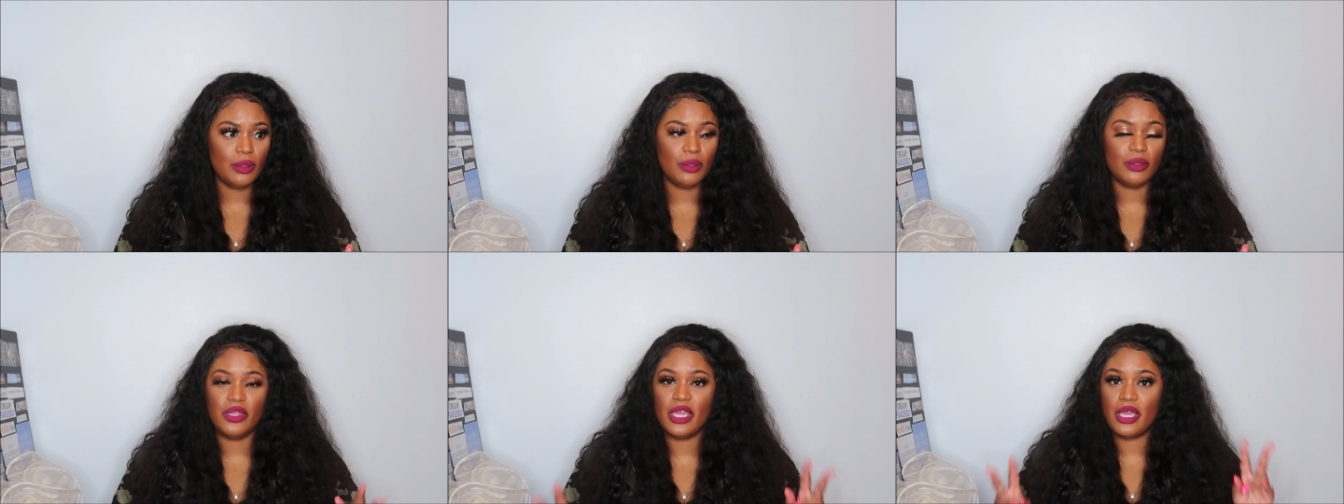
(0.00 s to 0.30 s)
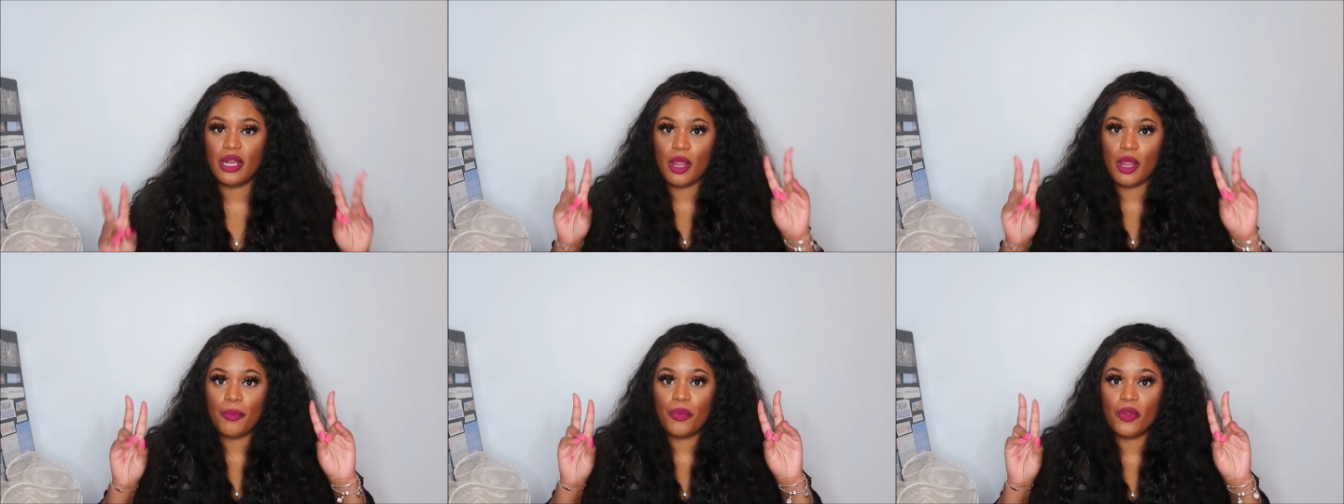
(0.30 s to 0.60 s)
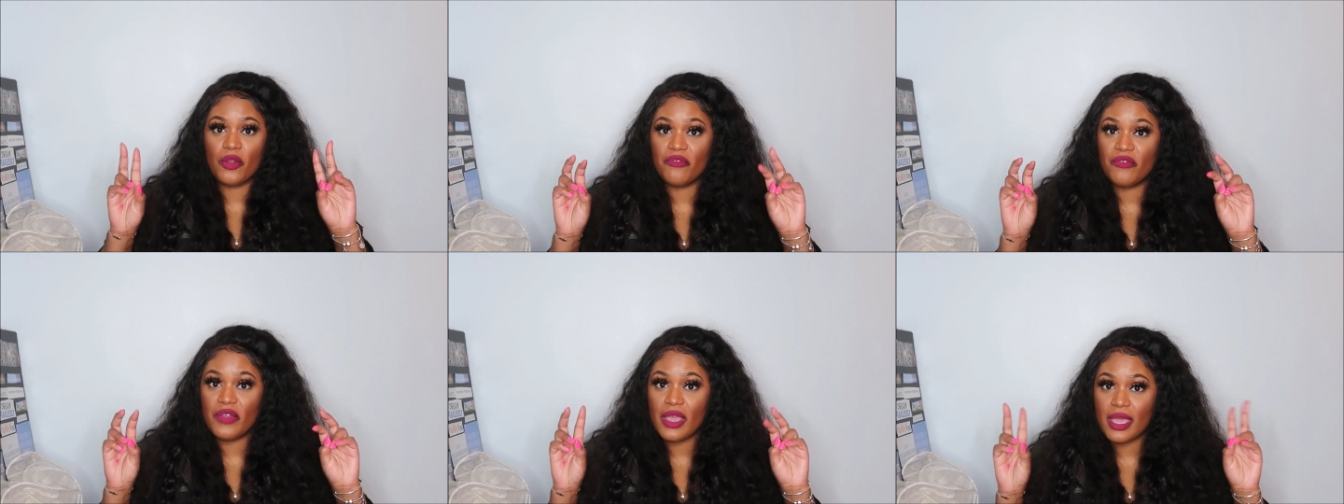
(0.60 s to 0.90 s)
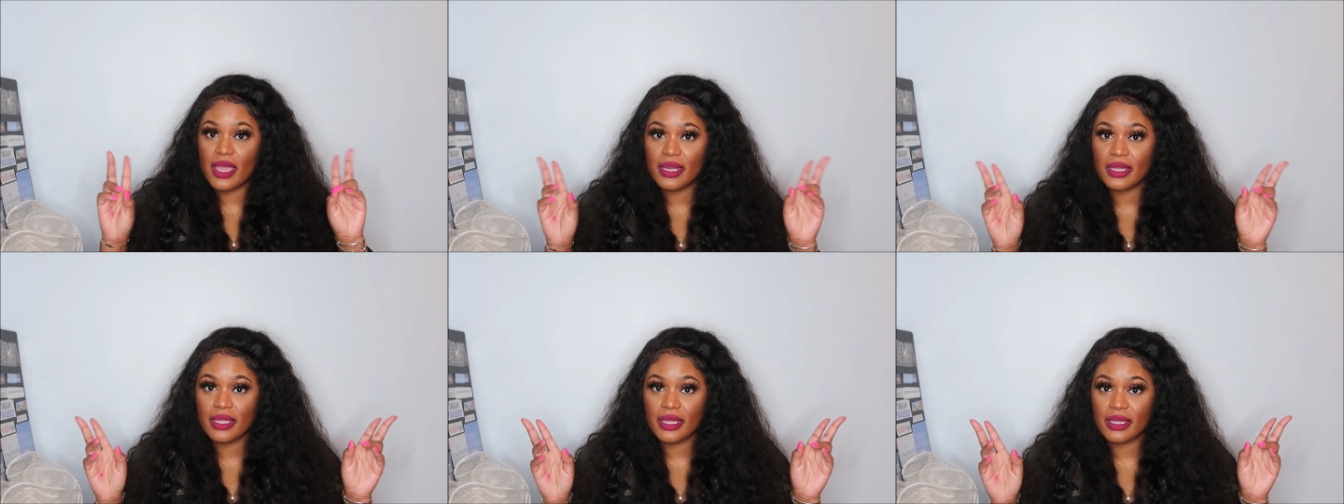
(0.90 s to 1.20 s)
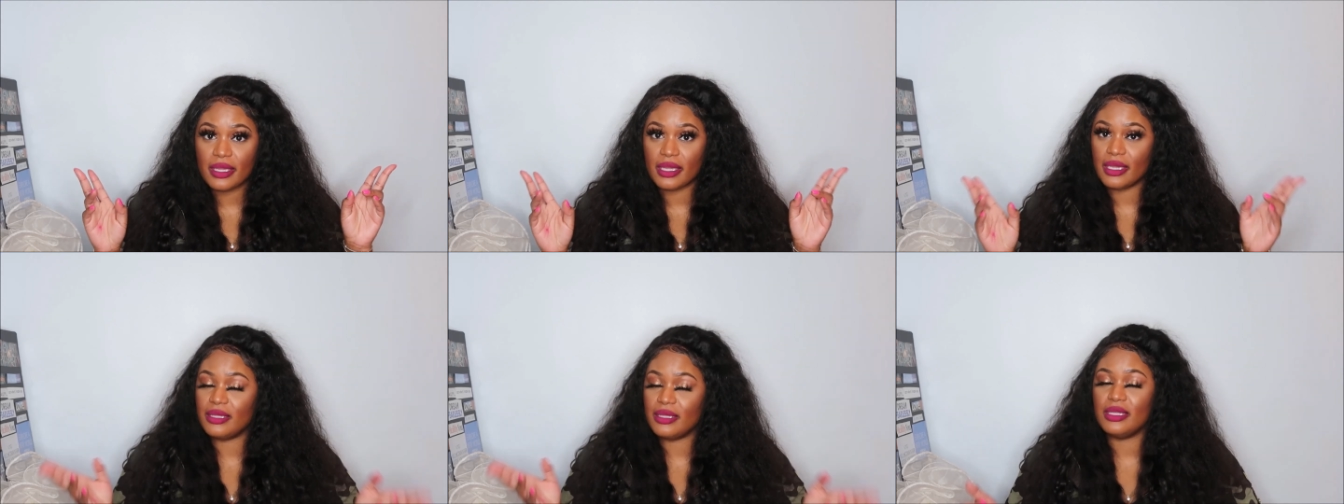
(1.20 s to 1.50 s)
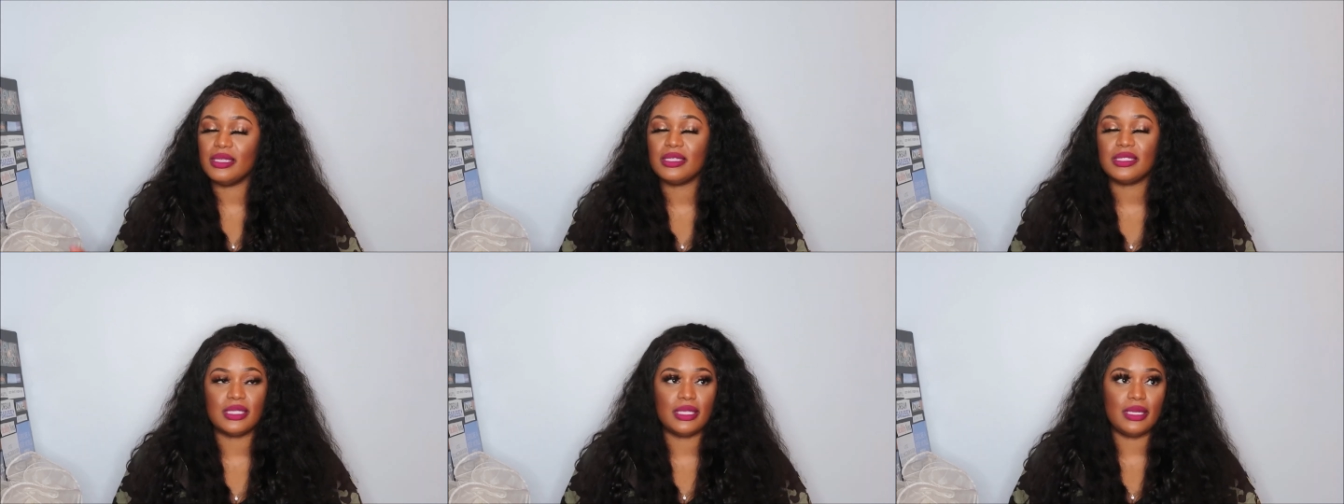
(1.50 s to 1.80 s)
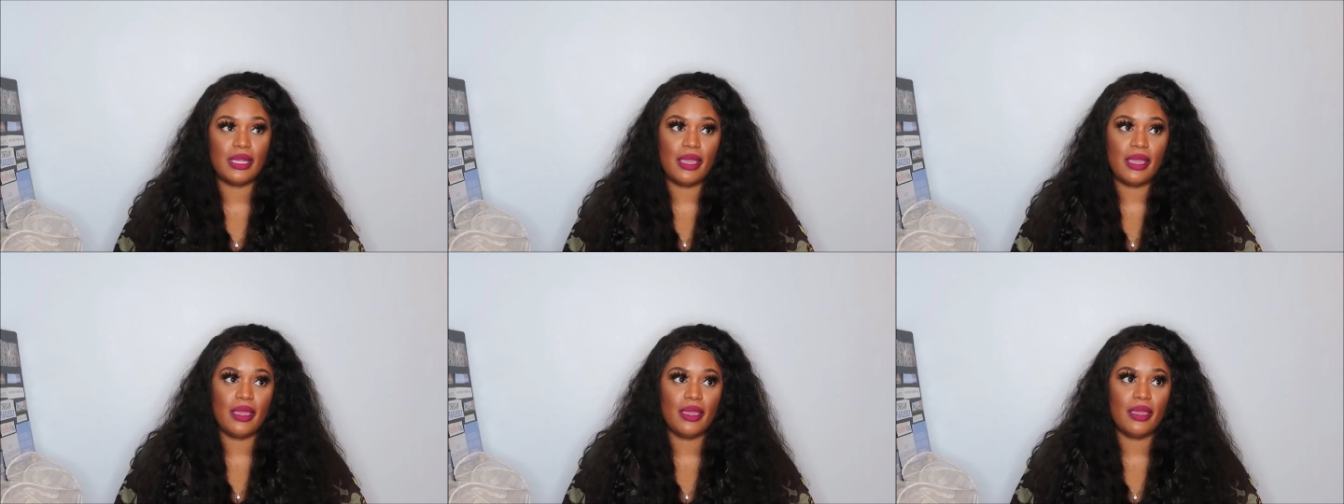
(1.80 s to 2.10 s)
that are prophetic and this
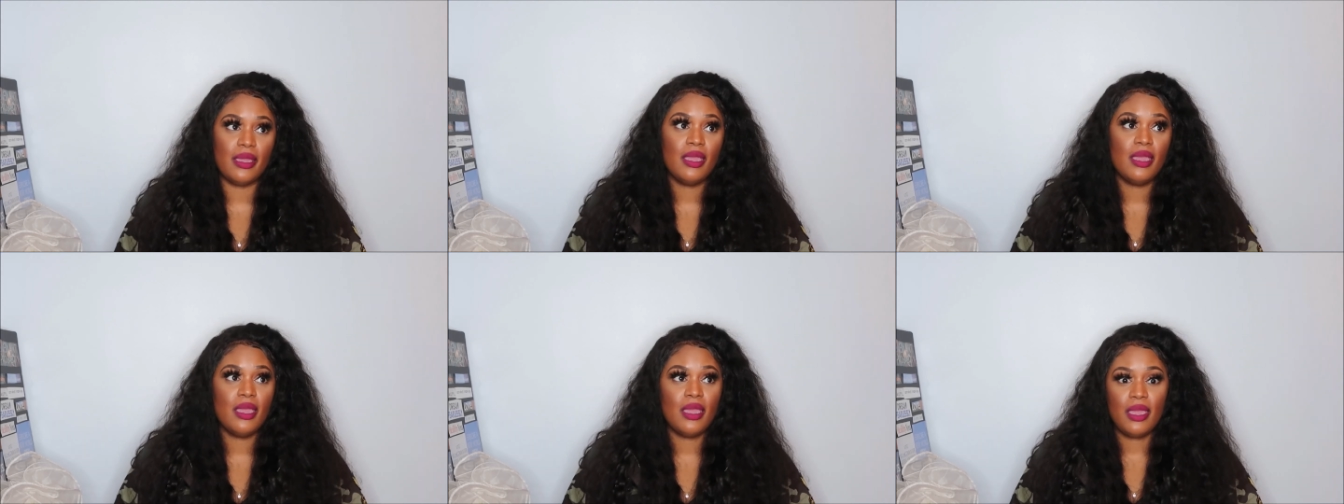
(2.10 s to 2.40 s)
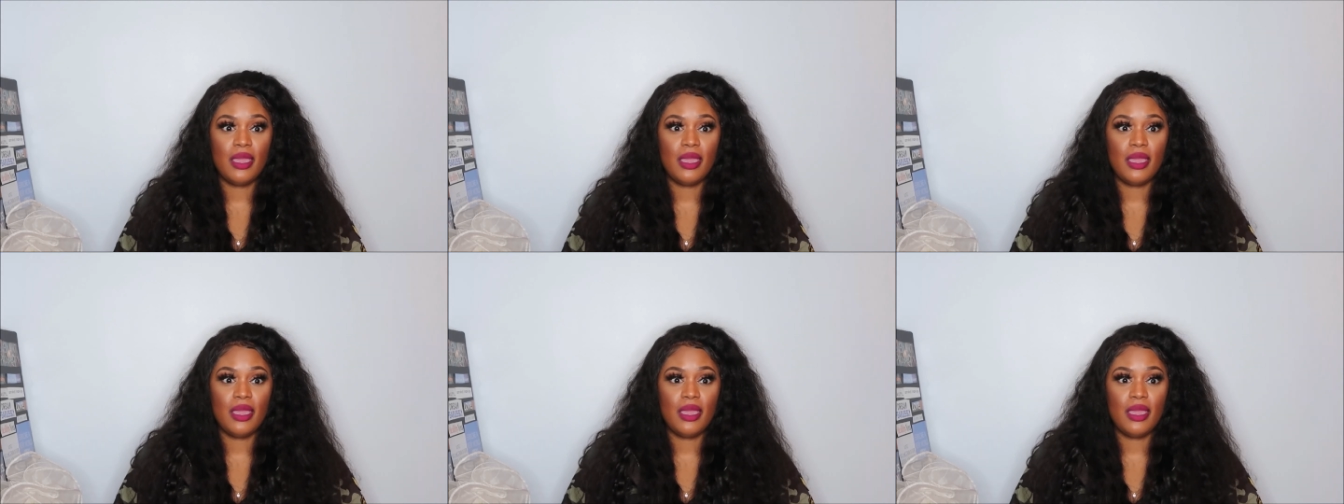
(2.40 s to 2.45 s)
and that.